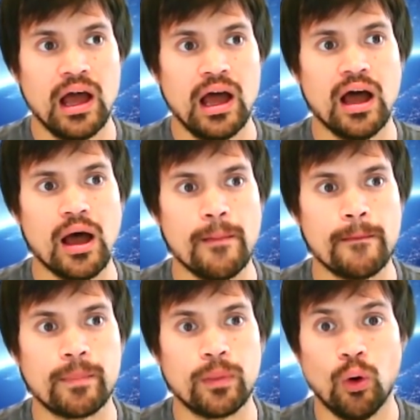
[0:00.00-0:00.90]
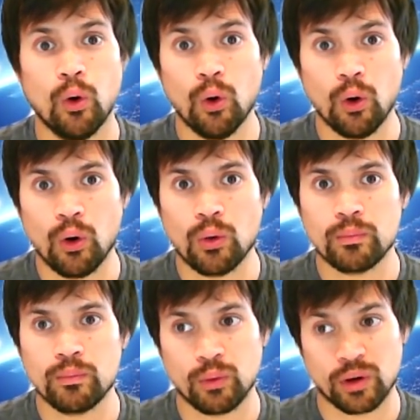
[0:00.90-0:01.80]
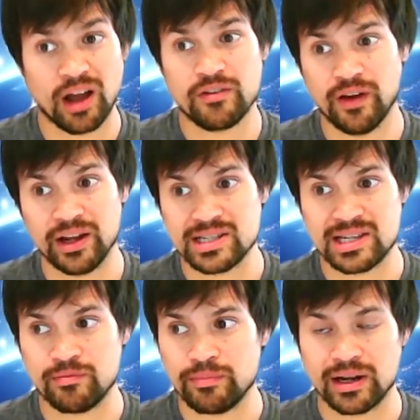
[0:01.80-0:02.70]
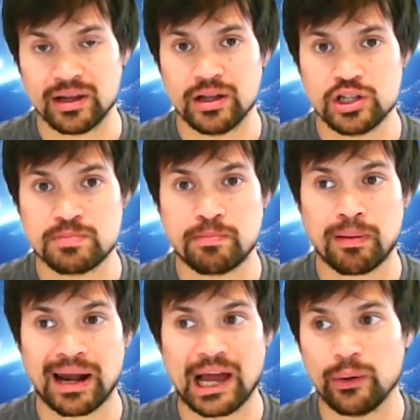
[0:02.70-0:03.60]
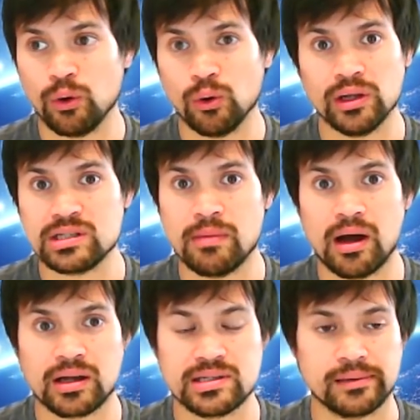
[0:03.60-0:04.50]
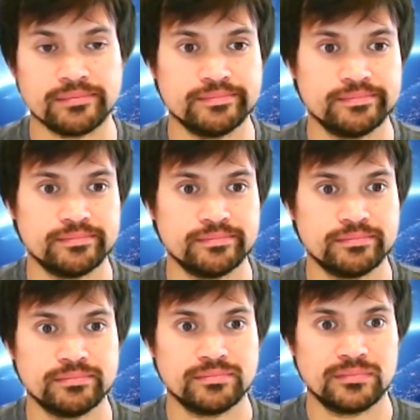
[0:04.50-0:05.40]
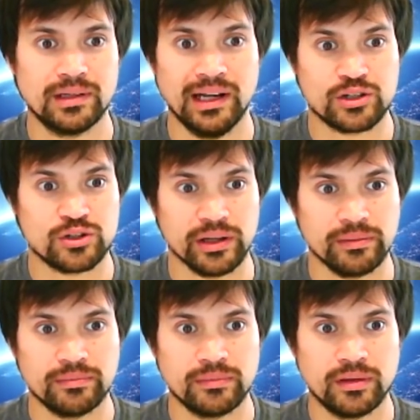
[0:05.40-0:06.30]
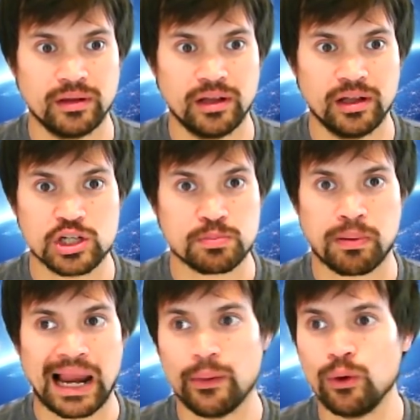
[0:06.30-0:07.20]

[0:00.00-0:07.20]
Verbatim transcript: um, or what i find is even better just plow it all into marketing literally just plow it